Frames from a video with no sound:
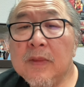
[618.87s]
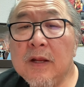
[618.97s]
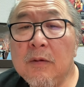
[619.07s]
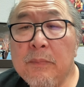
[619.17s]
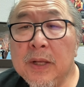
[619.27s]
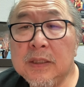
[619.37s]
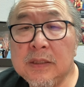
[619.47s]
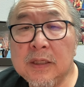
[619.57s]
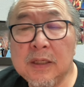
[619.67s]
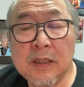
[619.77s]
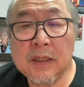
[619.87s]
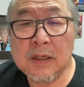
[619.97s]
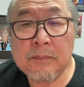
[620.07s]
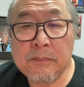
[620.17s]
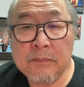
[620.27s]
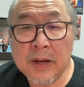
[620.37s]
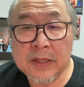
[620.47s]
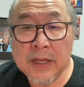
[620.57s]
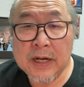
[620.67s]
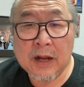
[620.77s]
you know, but uh, uh, by
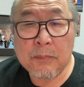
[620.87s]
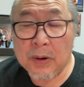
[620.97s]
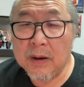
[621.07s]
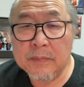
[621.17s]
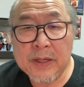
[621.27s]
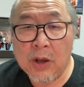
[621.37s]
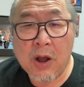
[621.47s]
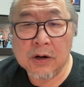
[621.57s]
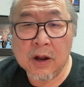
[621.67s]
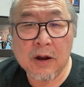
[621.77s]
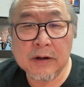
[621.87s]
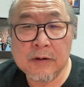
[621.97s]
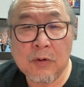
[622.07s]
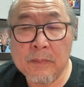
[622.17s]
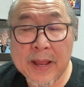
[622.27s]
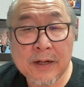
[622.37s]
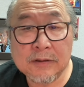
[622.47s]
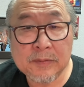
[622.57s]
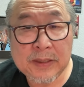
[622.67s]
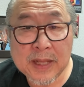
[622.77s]
then I'll probably be long gone and it won't matter
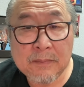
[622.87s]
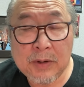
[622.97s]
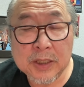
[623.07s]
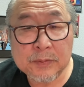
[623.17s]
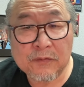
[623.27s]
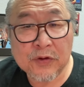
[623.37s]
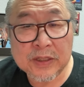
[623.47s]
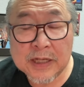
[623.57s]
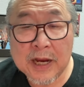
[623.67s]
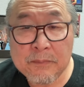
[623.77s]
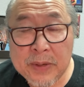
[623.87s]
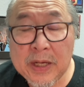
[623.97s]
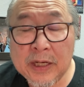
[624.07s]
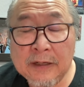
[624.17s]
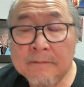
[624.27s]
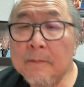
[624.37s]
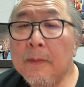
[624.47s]
to me that much. But for the time being,